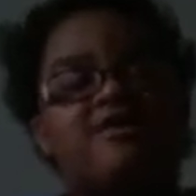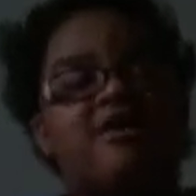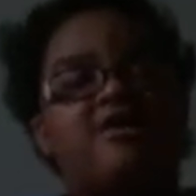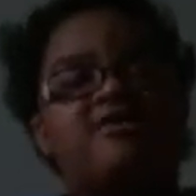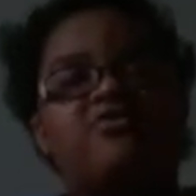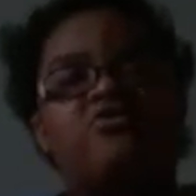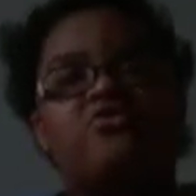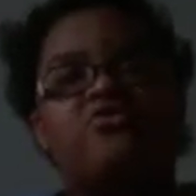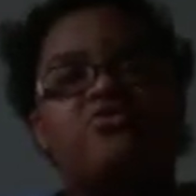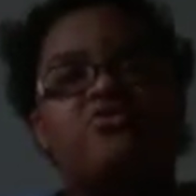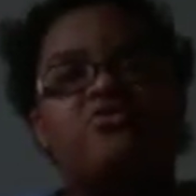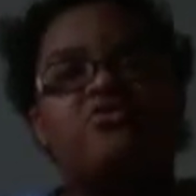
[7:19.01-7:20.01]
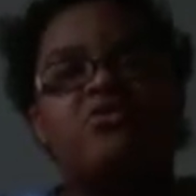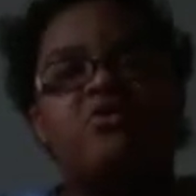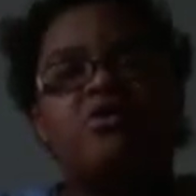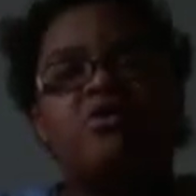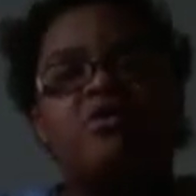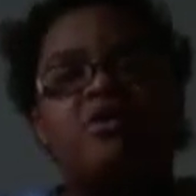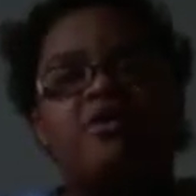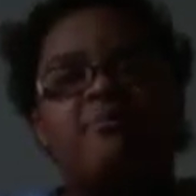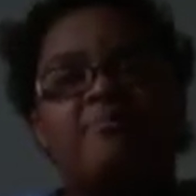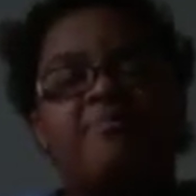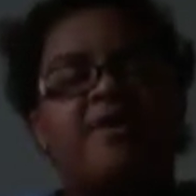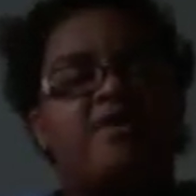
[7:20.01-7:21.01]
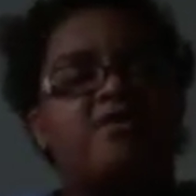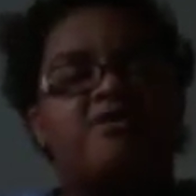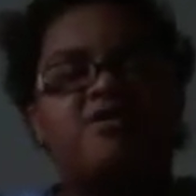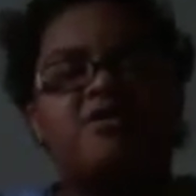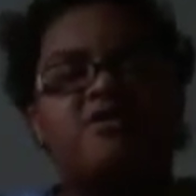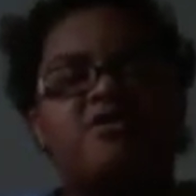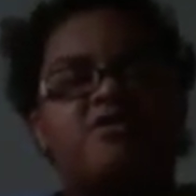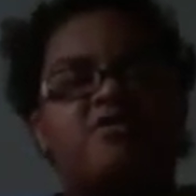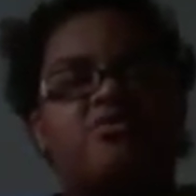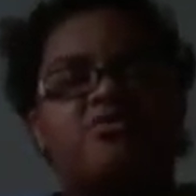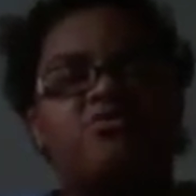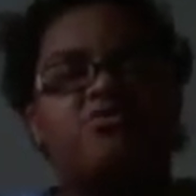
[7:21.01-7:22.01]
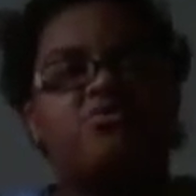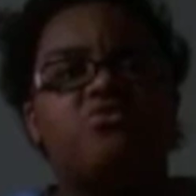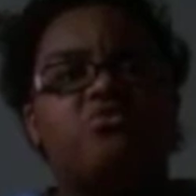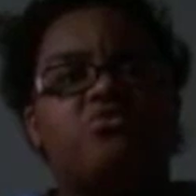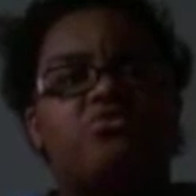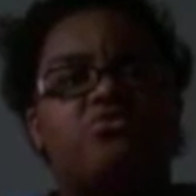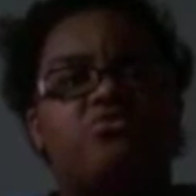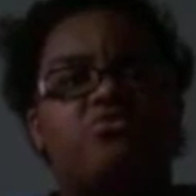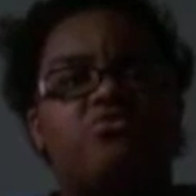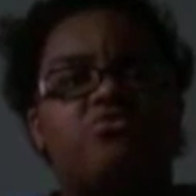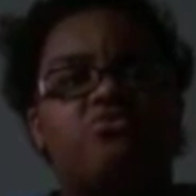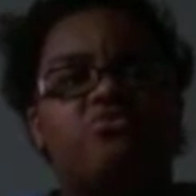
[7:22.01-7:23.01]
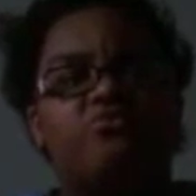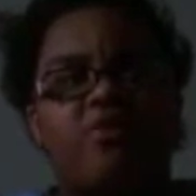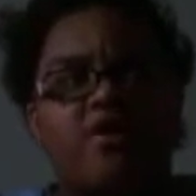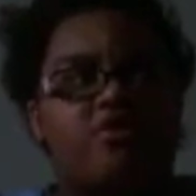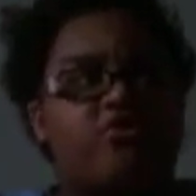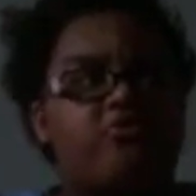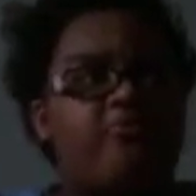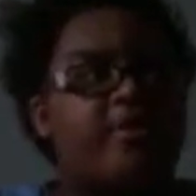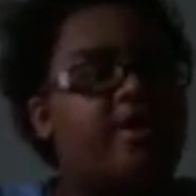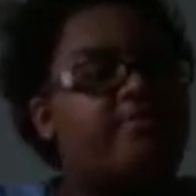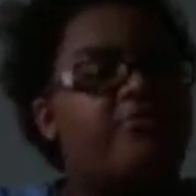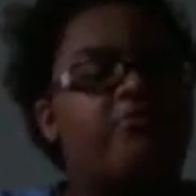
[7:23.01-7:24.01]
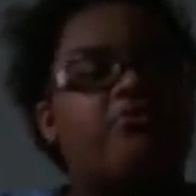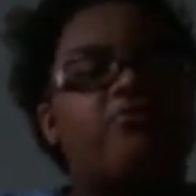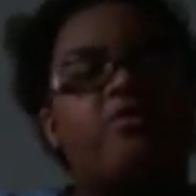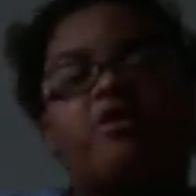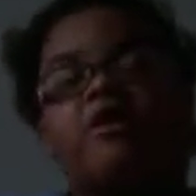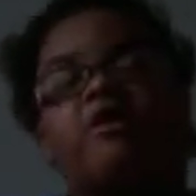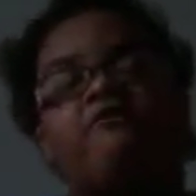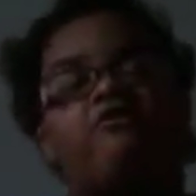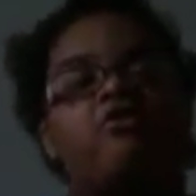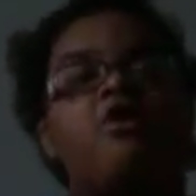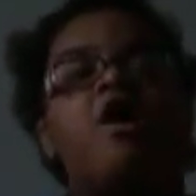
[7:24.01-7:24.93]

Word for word: I do paintings on regular paper, whatever.